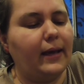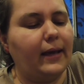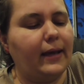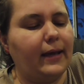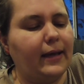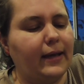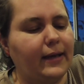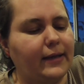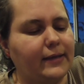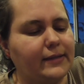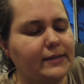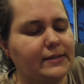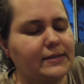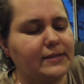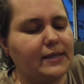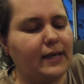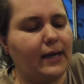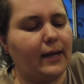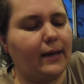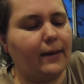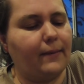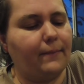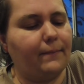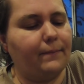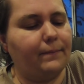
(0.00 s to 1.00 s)
It
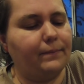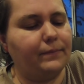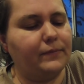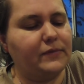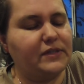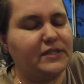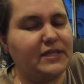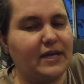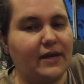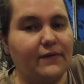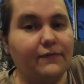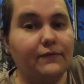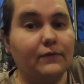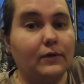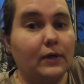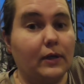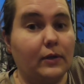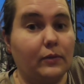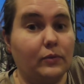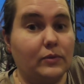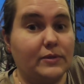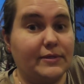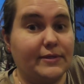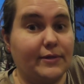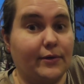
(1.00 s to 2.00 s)

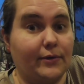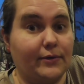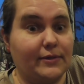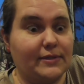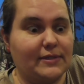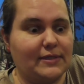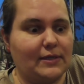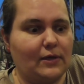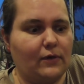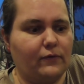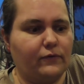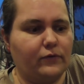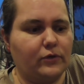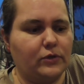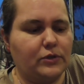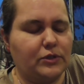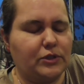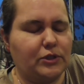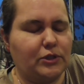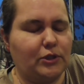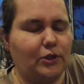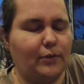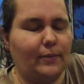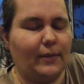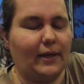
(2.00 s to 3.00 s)
definitely was not
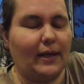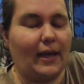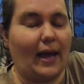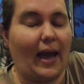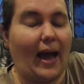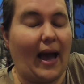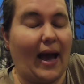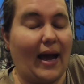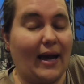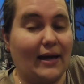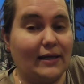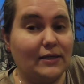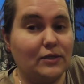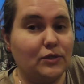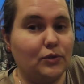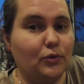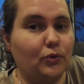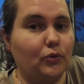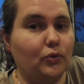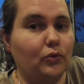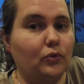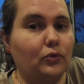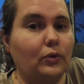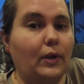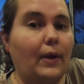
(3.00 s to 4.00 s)
self-consuming at
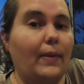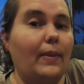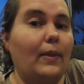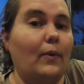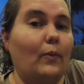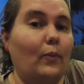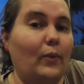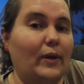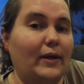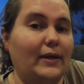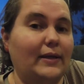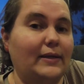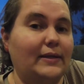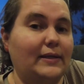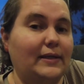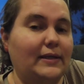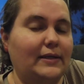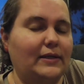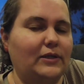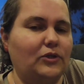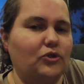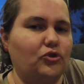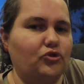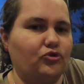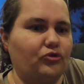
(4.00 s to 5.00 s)
all, and the wick
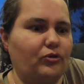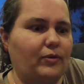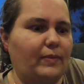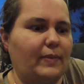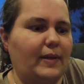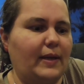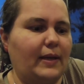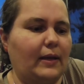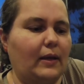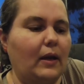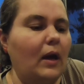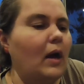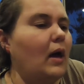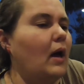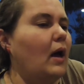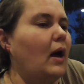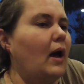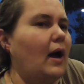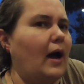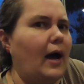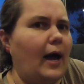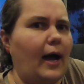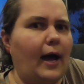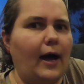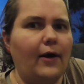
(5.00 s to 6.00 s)
needed trimming
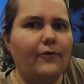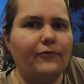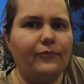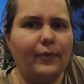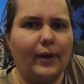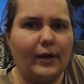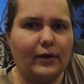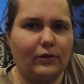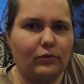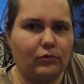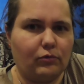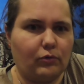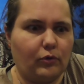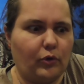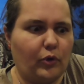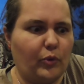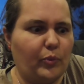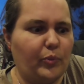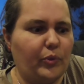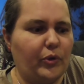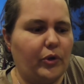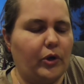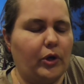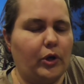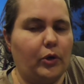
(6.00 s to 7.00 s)
halfway through a
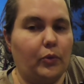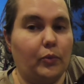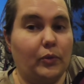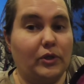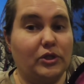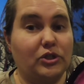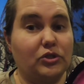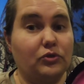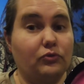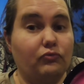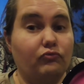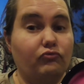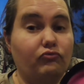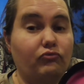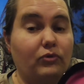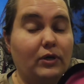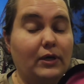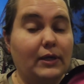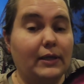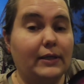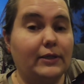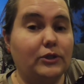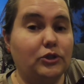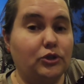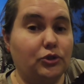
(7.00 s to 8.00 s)
burn, which it
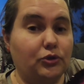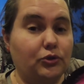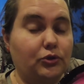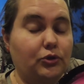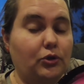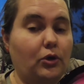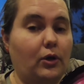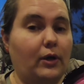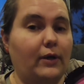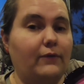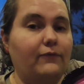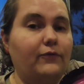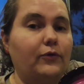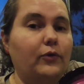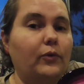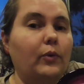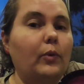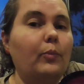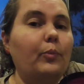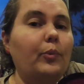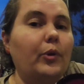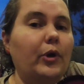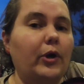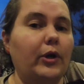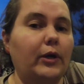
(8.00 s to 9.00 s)
really should not. If you
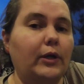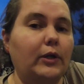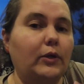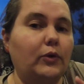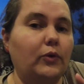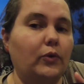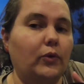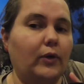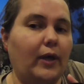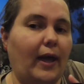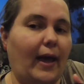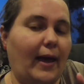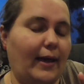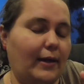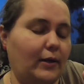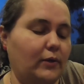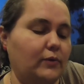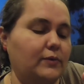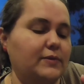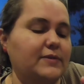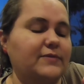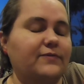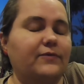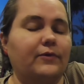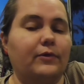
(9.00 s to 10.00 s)
are burning your
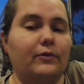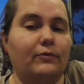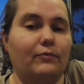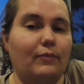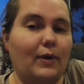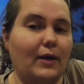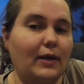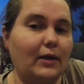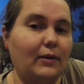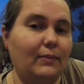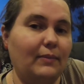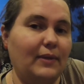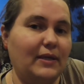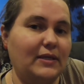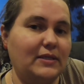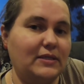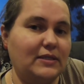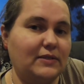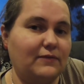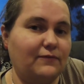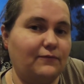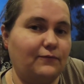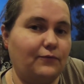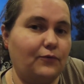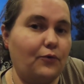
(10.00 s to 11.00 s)
candles for the
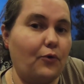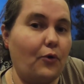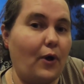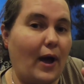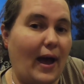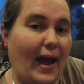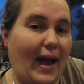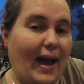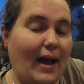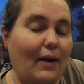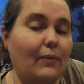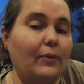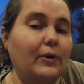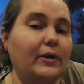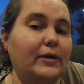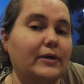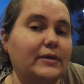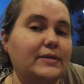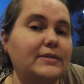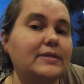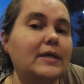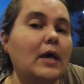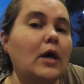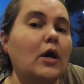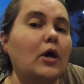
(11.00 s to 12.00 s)
recommended 4
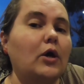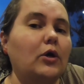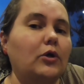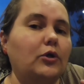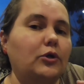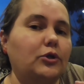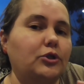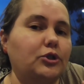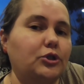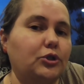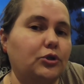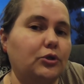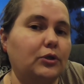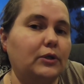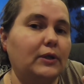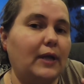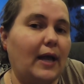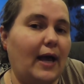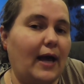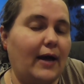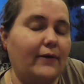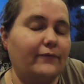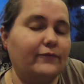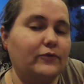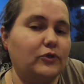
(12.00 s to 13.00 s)
hours, you
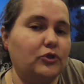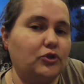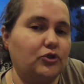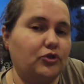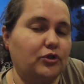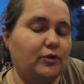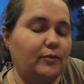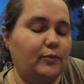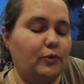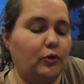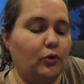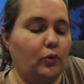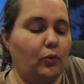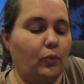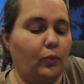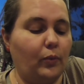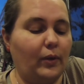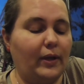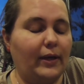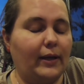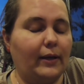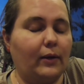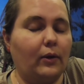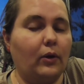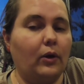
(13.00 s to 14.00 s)
shouldn't have to trim your
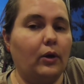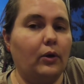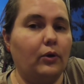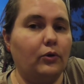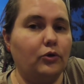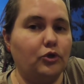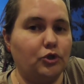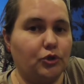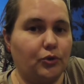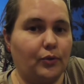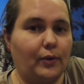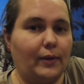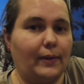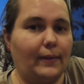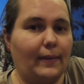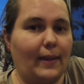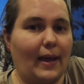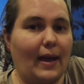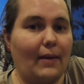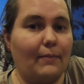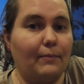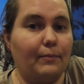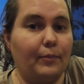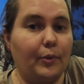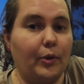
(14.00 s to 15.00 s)
wick during
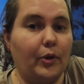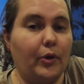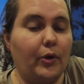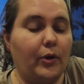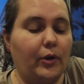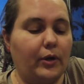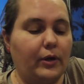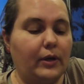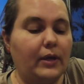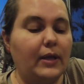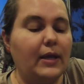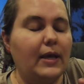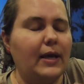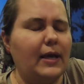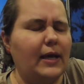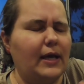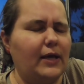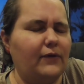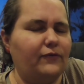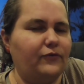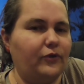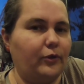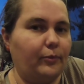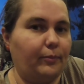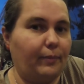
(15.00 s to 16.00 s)
that burn.
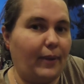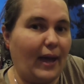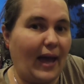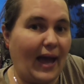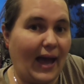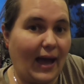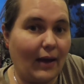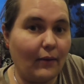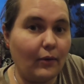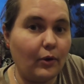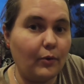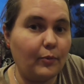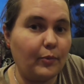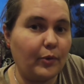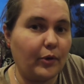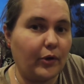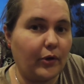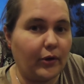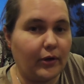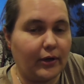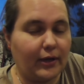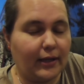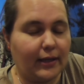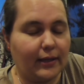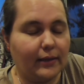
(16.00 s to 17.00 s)
If you're power
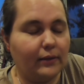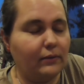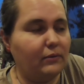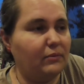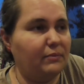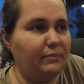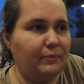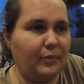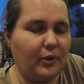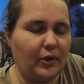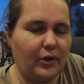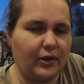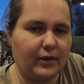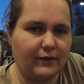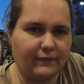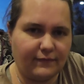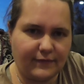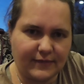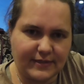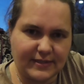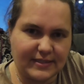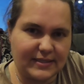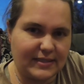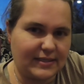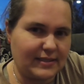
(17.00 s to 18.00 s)
burning
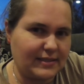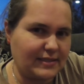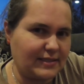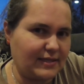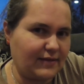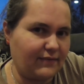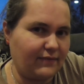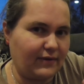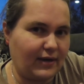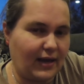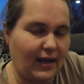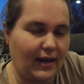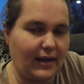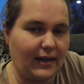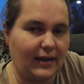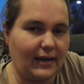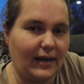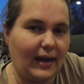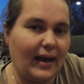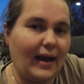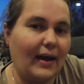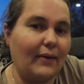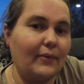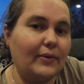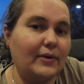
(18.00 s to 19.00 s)
for 6, 7, 8
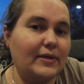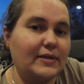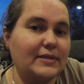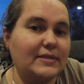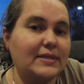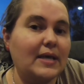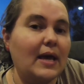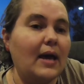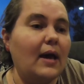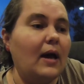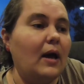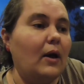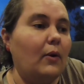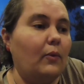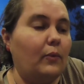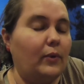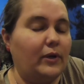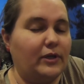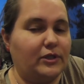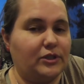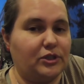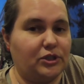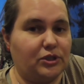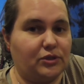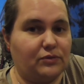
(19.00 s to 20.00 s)
hours,
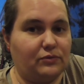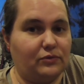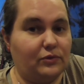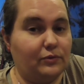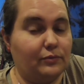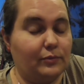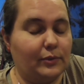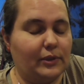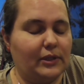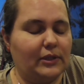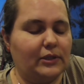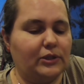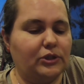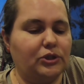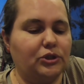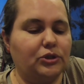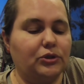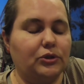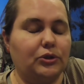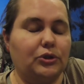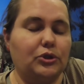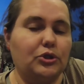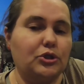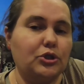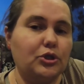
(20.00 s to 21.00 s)
which you really
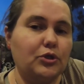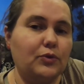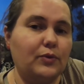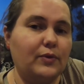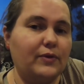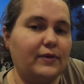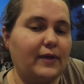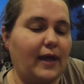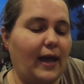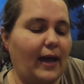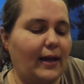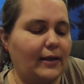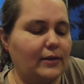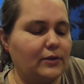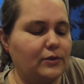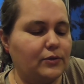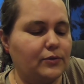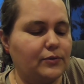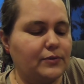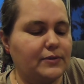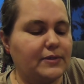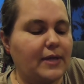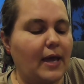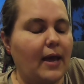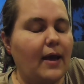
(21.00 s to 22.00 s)
shouldn't do with
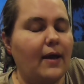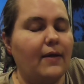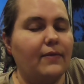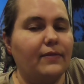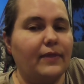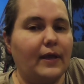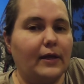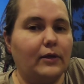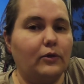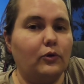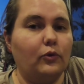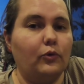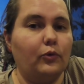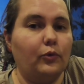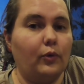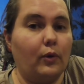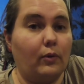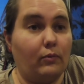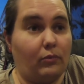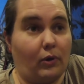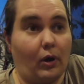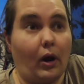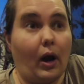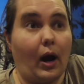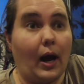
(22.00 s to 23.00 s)
candles, then
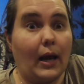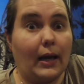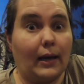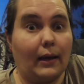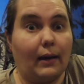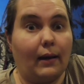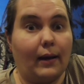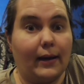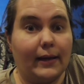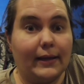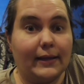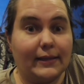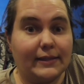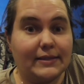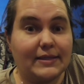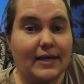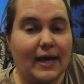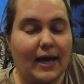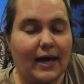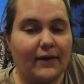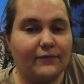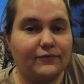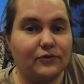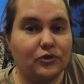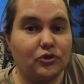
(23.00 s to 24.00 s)
you are likely to
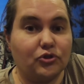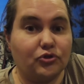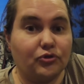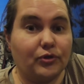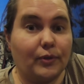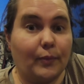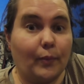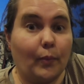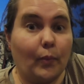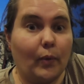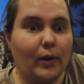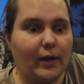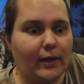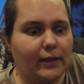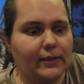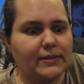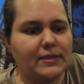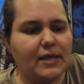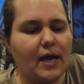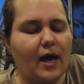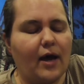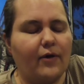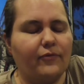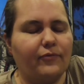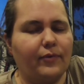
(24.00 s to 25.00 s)
have to trim
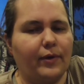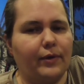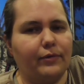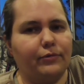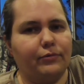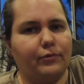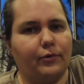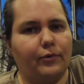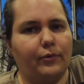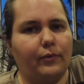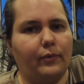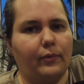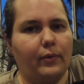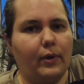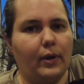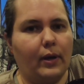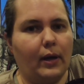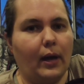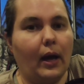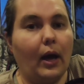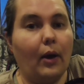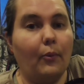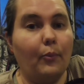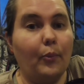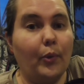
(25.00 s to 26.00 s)
wicks halfway through
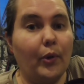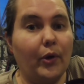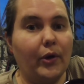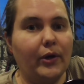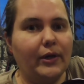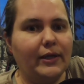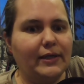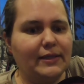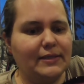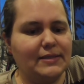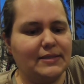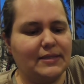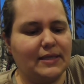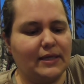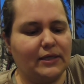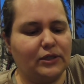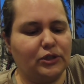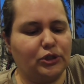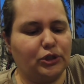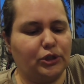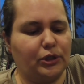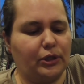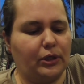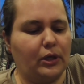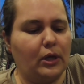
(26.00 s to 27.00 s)
a burning
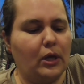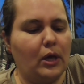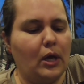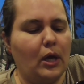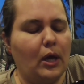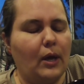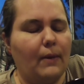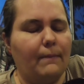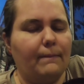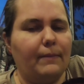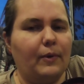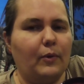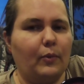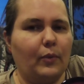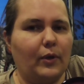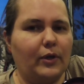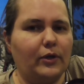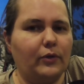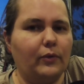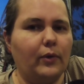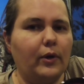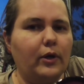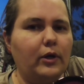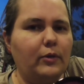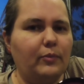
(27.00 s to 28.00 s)
session. But
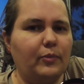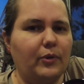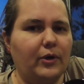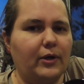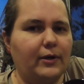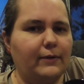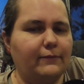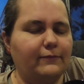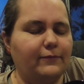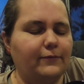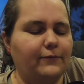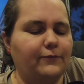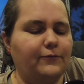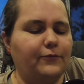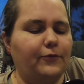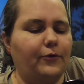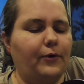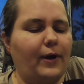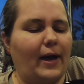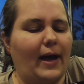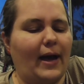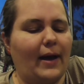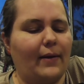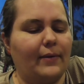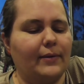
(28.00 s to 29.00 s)
when you only burn them for
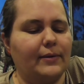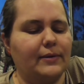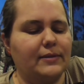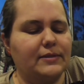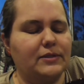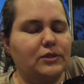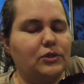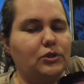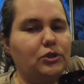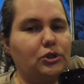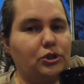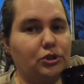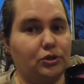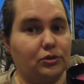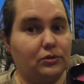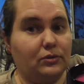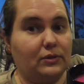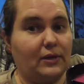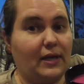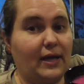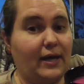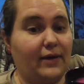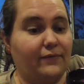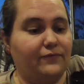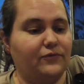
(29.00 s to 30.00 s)
4 hours, you
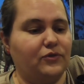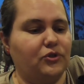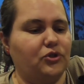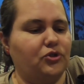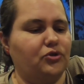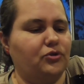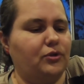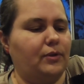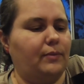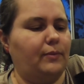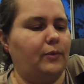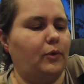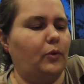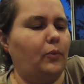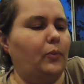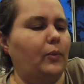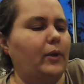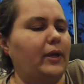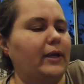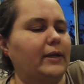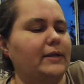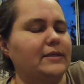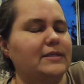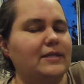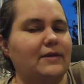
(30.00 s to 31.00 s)
shouldn't have to trim your
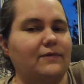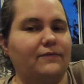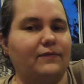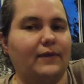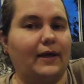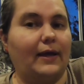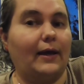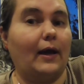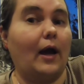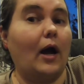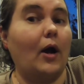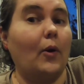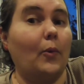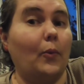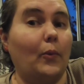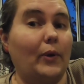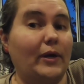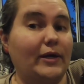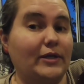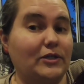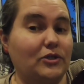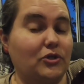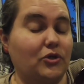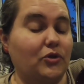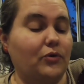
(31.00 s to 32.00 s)
wicks if they are
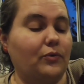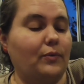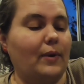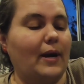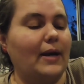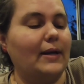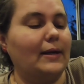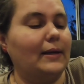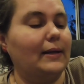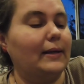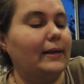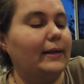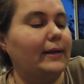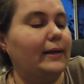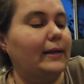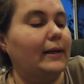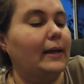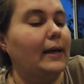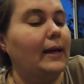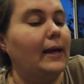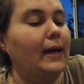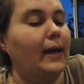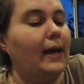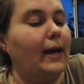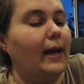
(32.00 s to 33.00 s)
wicked correctly.
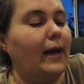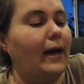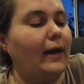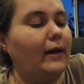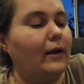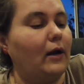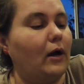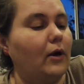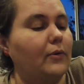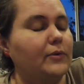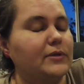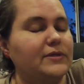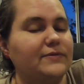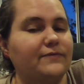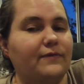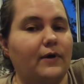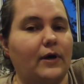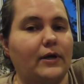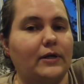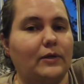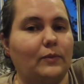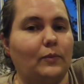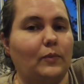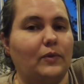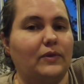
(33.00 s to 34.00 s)
And I was
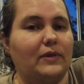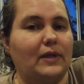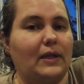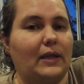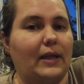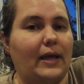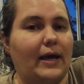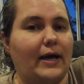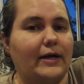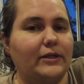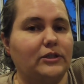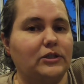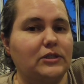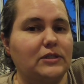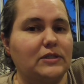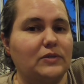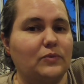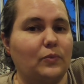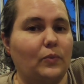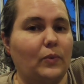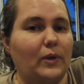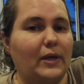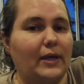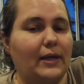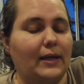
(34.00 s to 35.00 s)
finding with the
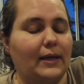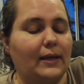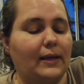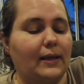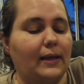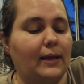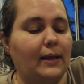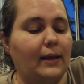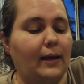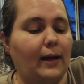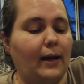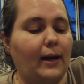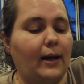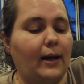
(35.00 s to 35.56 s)
largest wick,